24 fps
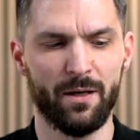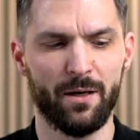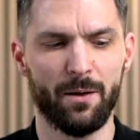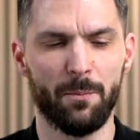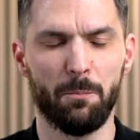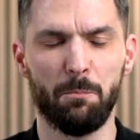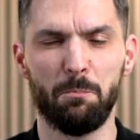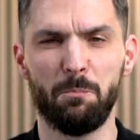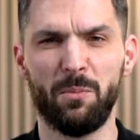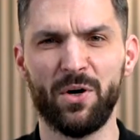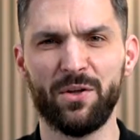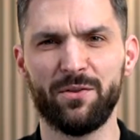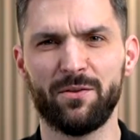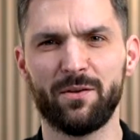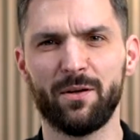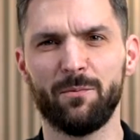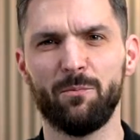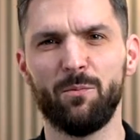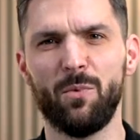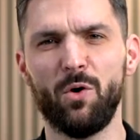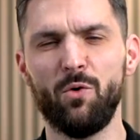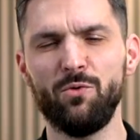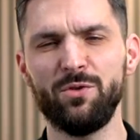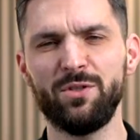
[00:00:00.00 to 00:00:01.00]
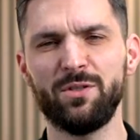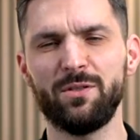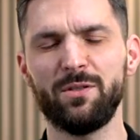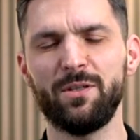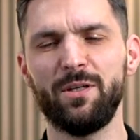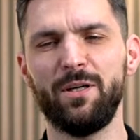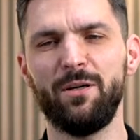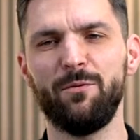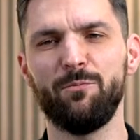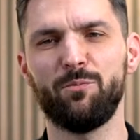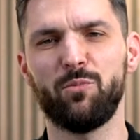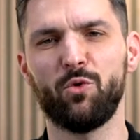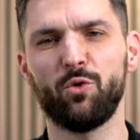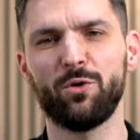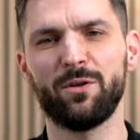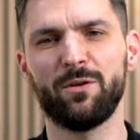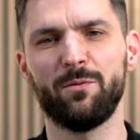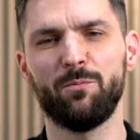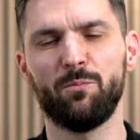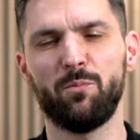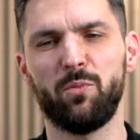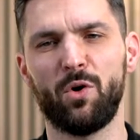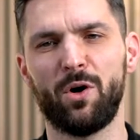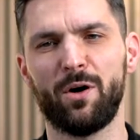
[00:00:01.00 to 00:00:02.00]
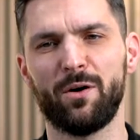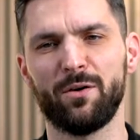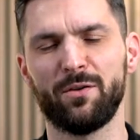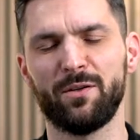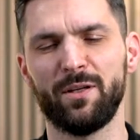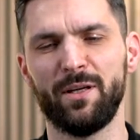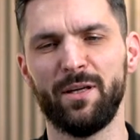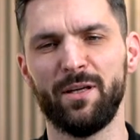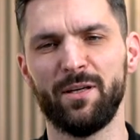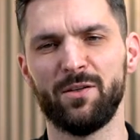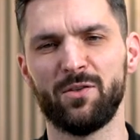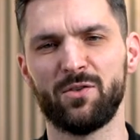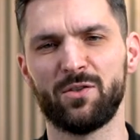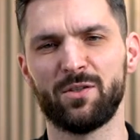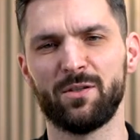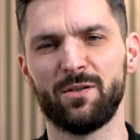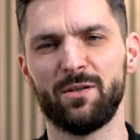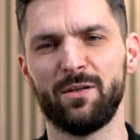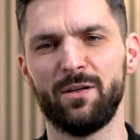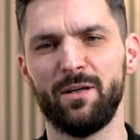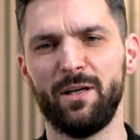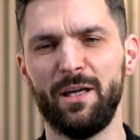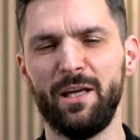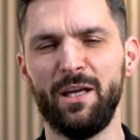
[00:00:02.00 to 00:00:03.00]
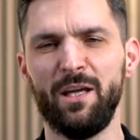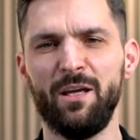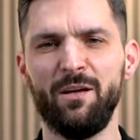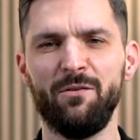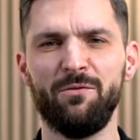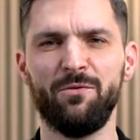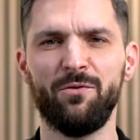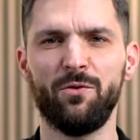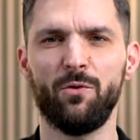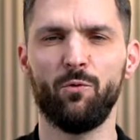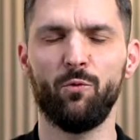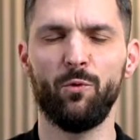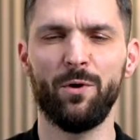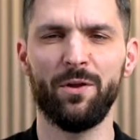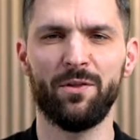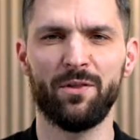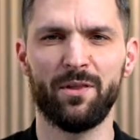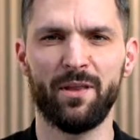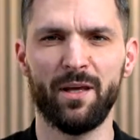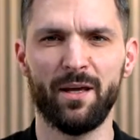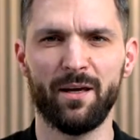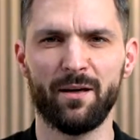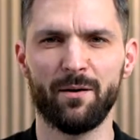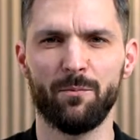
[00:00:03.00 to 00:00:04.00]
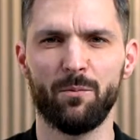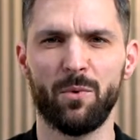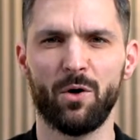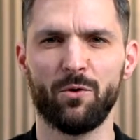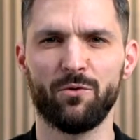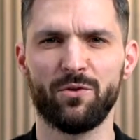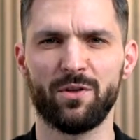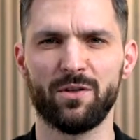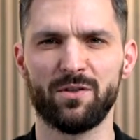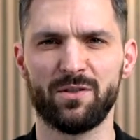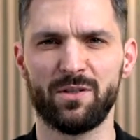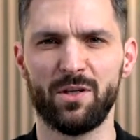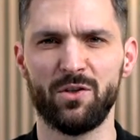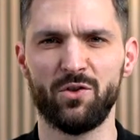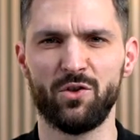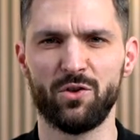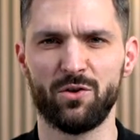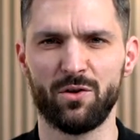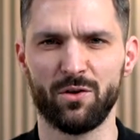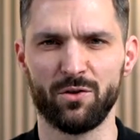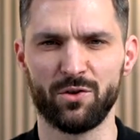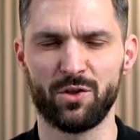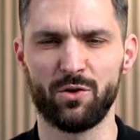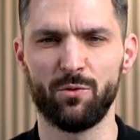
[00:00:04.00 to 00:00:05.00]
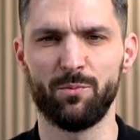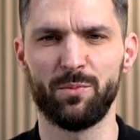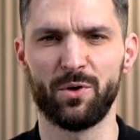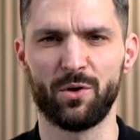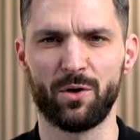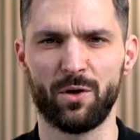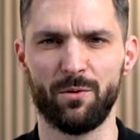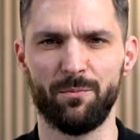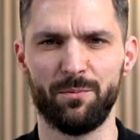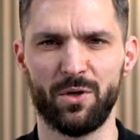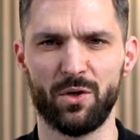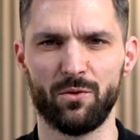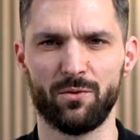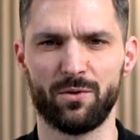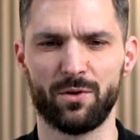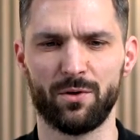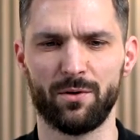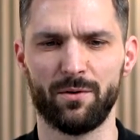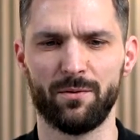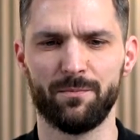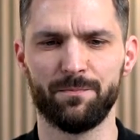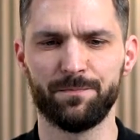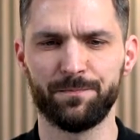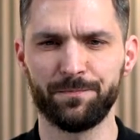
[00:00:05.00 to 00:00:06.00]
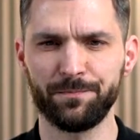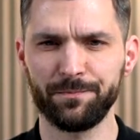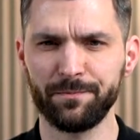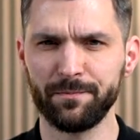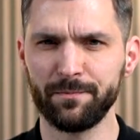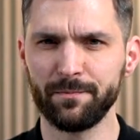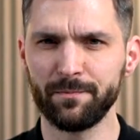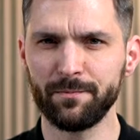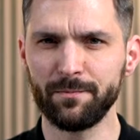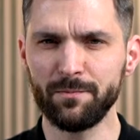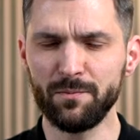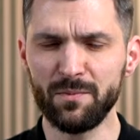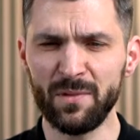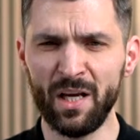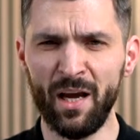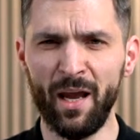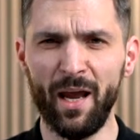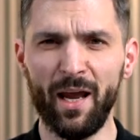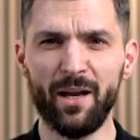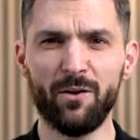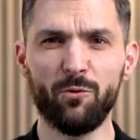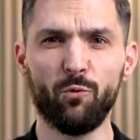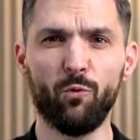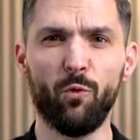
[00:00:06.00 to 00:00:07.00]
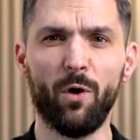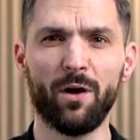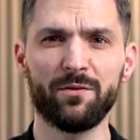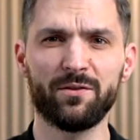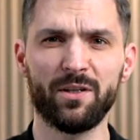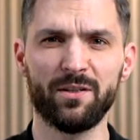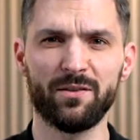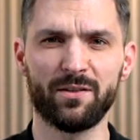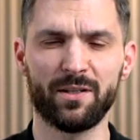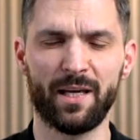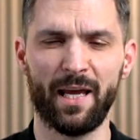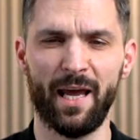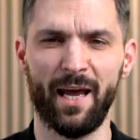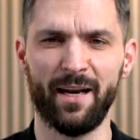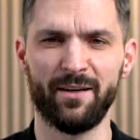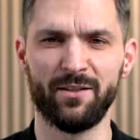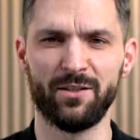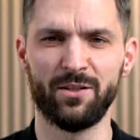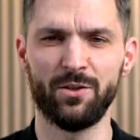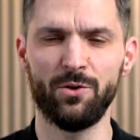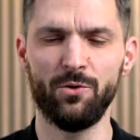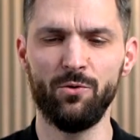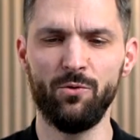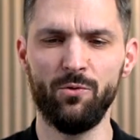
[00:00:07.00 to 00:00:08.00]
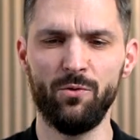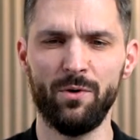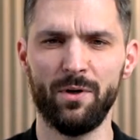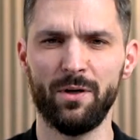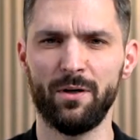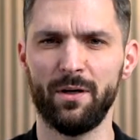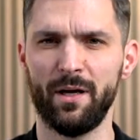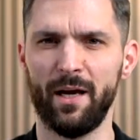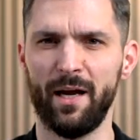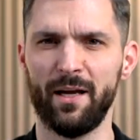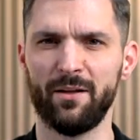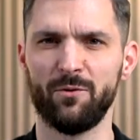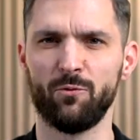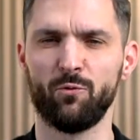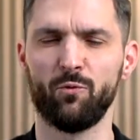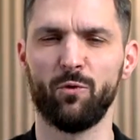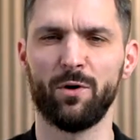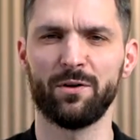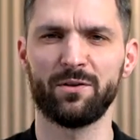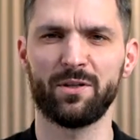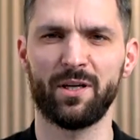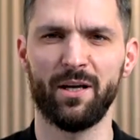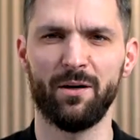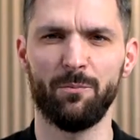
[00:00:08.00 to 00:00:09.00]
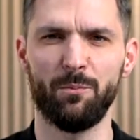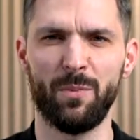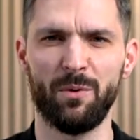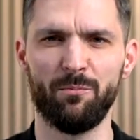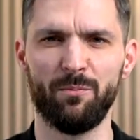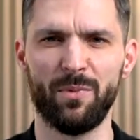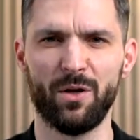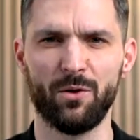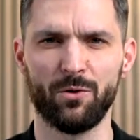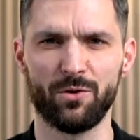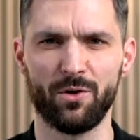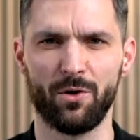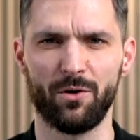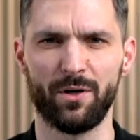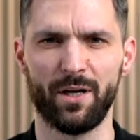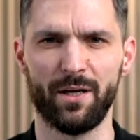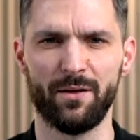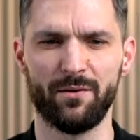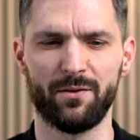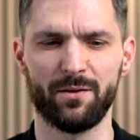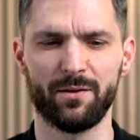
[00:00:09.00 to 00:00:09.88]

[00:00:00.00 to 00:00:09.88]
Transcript: But the most important part is if we think about this digital supercomputer and what it can do and what can be built on it,